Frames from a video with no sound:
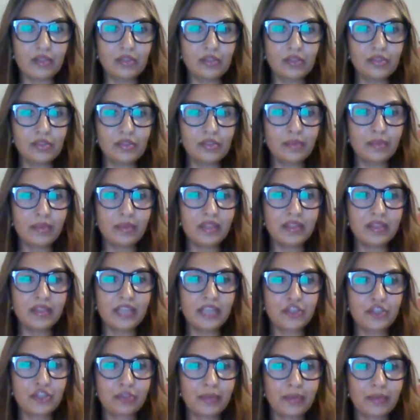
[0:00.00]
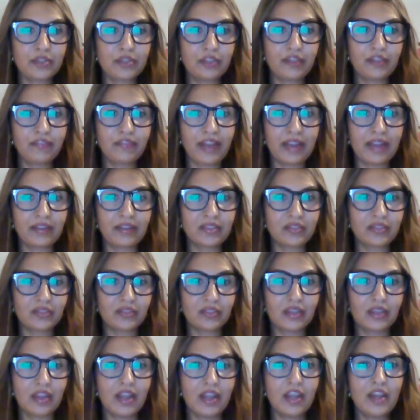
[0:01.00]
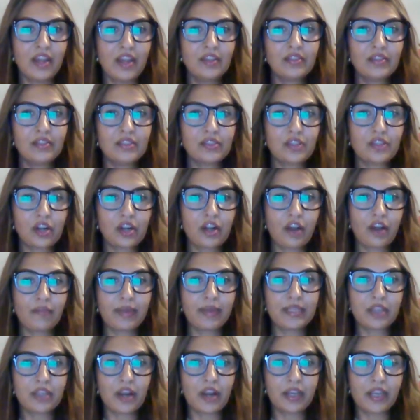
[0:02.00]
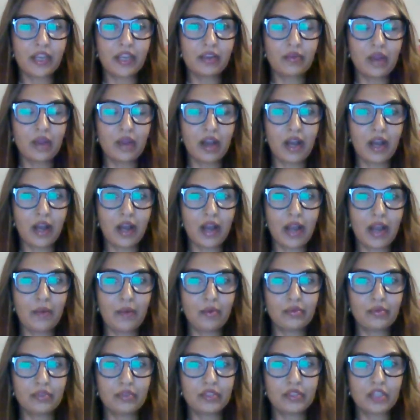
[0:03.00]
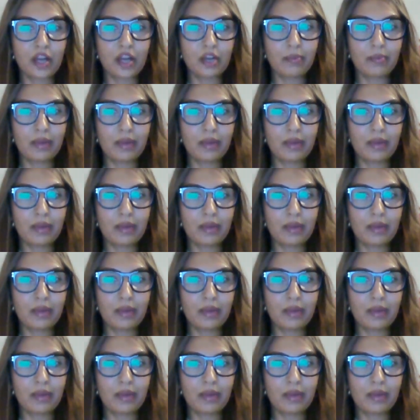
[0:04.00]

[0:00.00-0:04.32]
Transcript: So some of the detrimental effects start off by talking, I won't talk